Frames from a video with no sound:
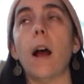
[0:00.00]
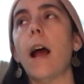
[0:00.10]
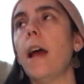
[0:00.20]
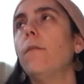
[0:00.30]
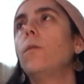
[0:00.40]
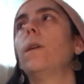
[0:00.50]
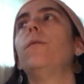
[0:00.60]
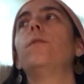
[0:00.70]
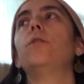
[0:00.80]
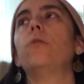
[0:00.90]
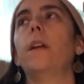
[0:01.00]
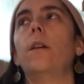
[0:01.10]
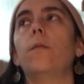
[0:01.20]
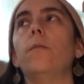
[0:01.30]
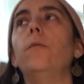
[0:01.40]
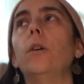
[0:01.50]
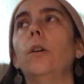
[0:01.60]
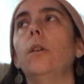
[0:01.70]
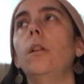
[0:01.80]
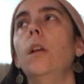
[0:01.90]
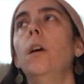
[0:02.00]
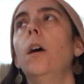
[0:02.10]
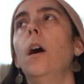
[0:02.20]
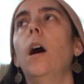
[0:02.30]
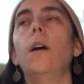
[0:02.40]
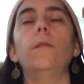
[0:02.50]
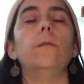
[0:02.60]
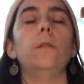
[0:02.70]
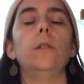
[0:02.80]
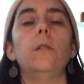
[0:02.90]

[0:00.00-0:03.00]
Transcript: I have a refrigerator full of